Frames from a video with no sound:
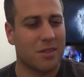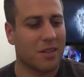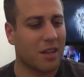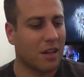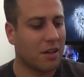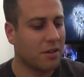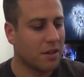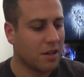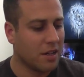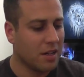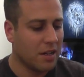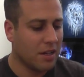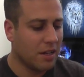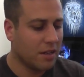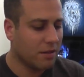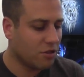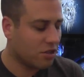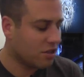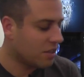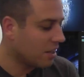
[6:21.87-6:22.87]
So
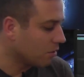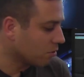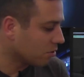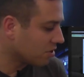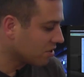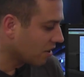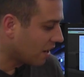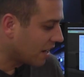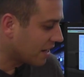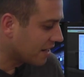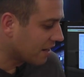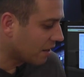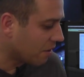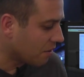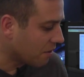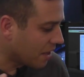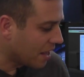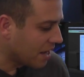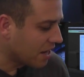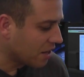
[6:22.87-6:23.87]
just a little side
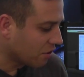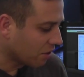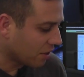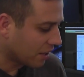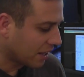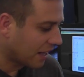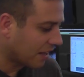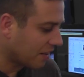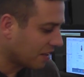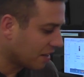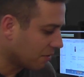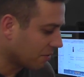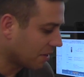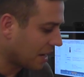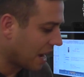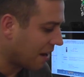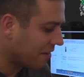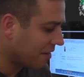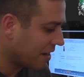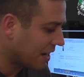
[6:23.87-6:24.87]
note there, you're not going to get the little
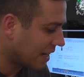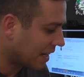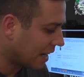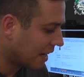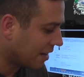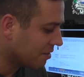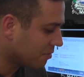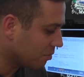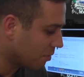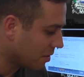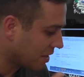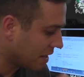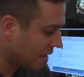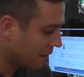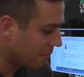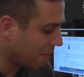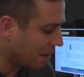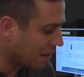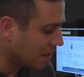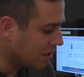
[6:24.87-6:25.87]
carrying case with
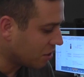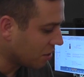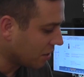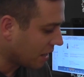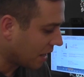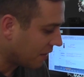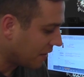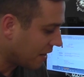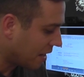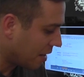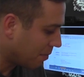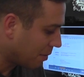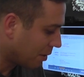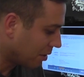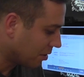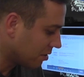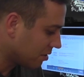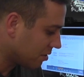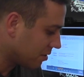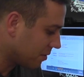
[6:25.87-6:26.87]
it, but you do get the
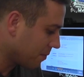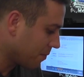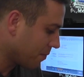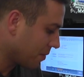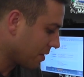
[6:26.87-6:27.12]
Earpods.